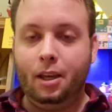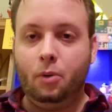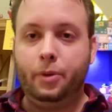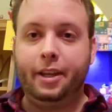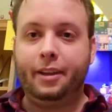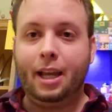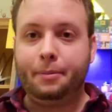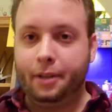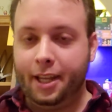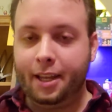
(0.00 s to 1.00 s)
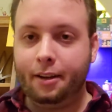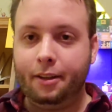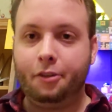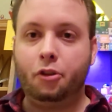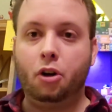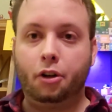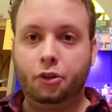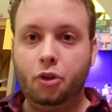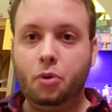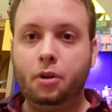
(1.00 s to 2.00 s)
We get Captain N, his dog
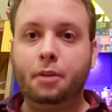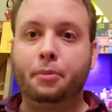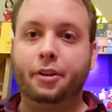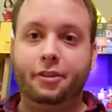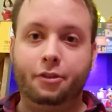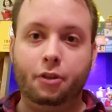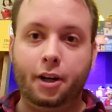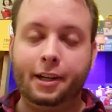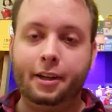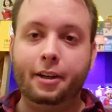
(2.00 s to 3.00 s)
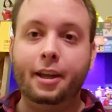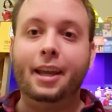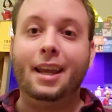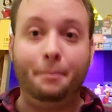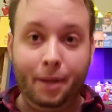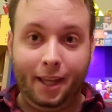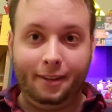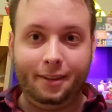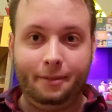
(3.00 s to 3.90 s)
Duke, Princess Lana, and Pit.